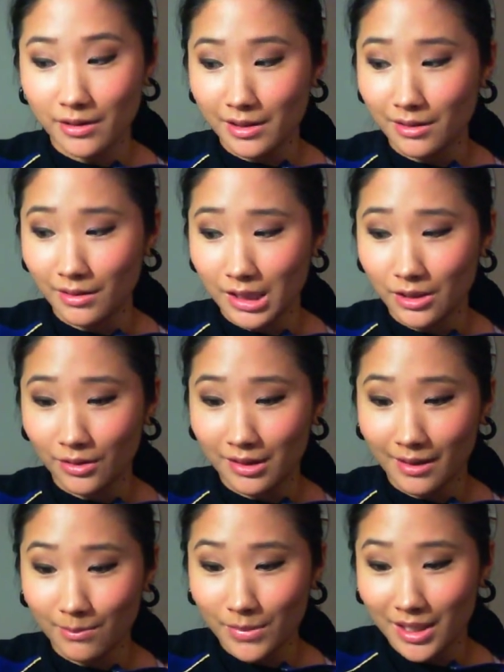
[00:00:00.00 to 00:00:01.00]
going to include
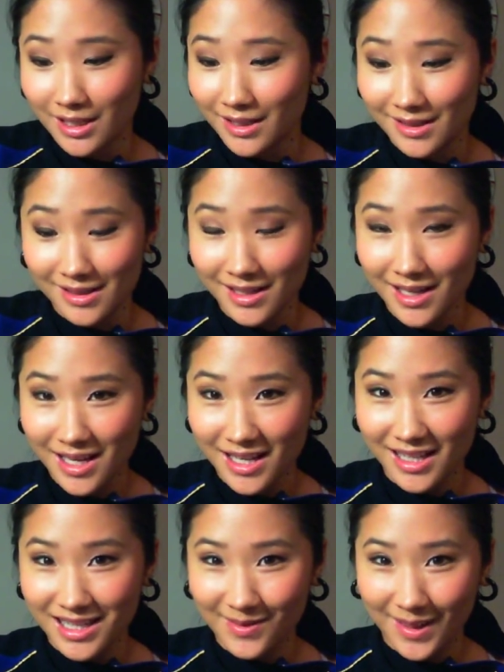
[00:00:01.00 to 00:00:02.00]
them because
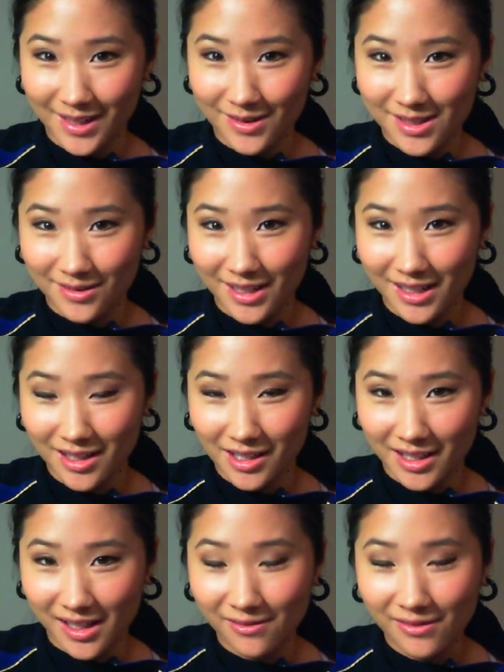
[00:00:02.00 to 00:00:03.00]
this video is already
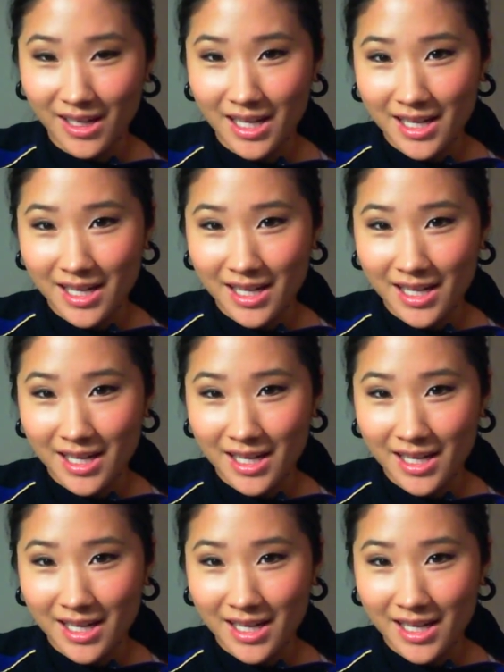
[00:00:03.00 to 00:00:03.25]
long enough.